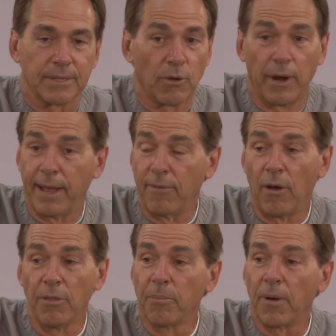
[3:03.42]
going to have
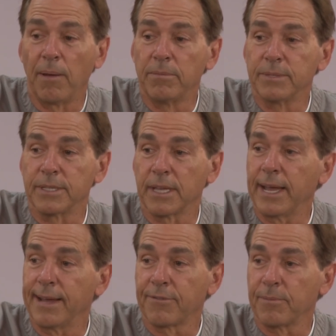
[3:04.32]
all the problems that they
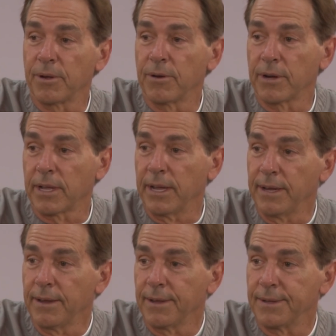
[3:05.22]
had from the
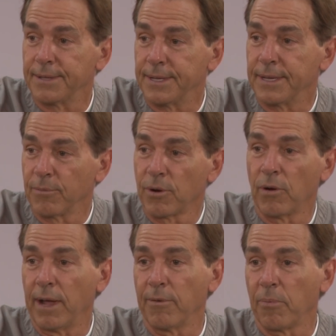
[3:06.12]
hurricane, and then we're
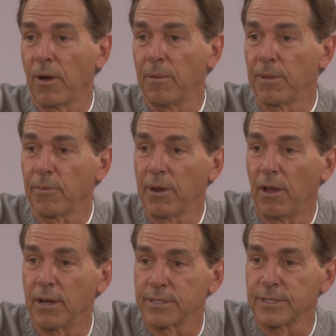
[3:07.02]
going to have a problem that we
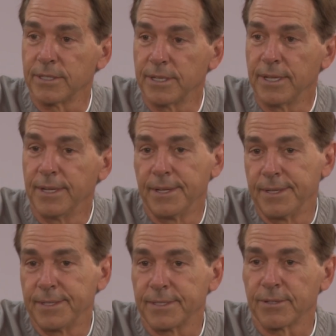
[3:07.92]
lost.
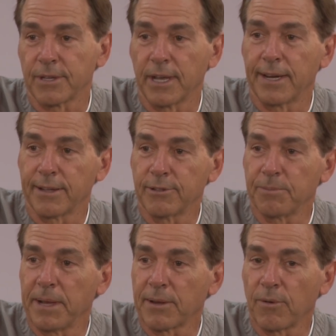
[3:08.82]
So it kind of
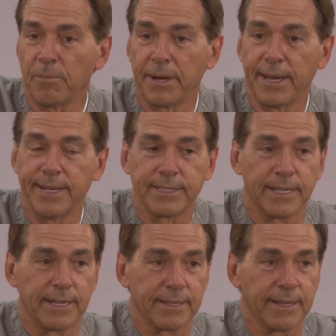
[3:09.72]
goes back to what my dad
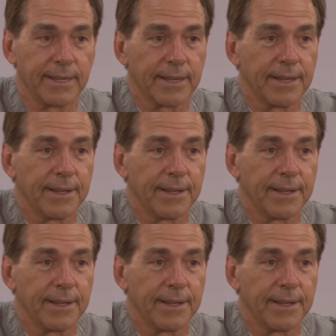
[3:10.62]
said, I think.